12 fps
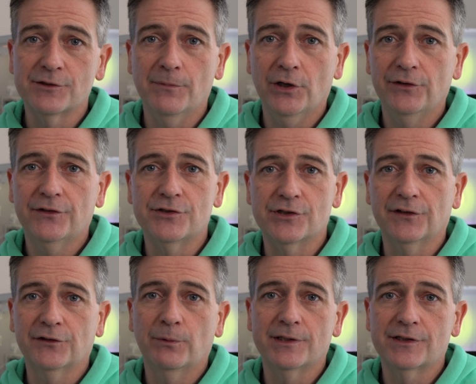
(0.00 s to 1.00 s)
modes, just
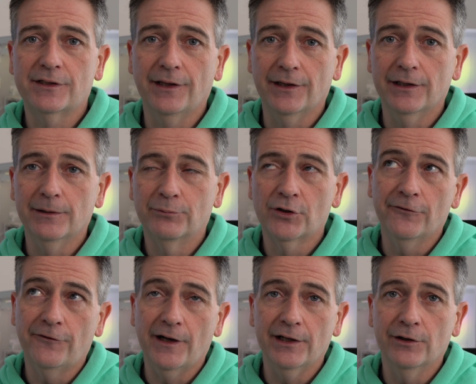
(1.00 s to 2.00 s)
switch to the
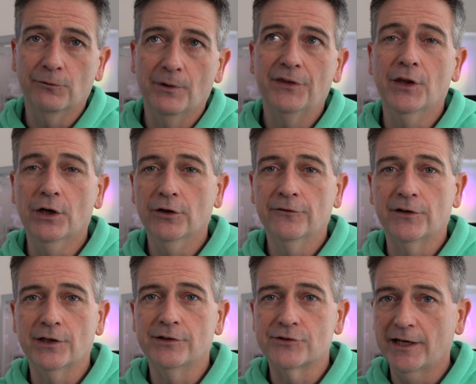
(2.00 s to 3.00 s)
profile with the
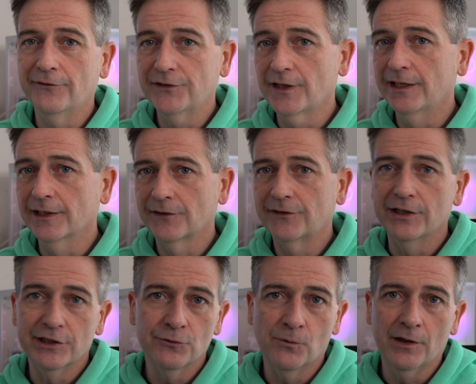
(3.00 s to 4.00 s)
overdrive settings that
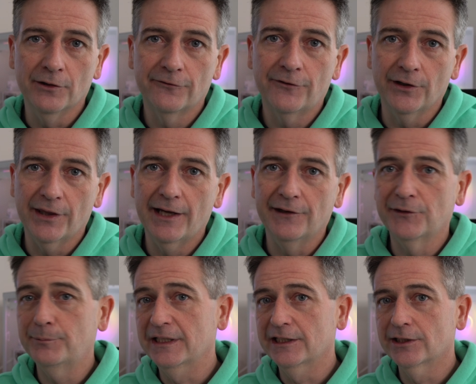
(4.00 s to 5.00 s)
you want for that
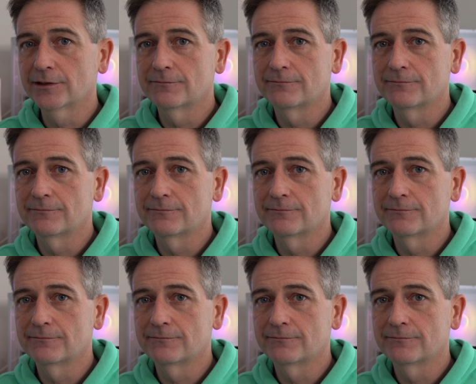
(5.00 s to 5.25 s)
speed.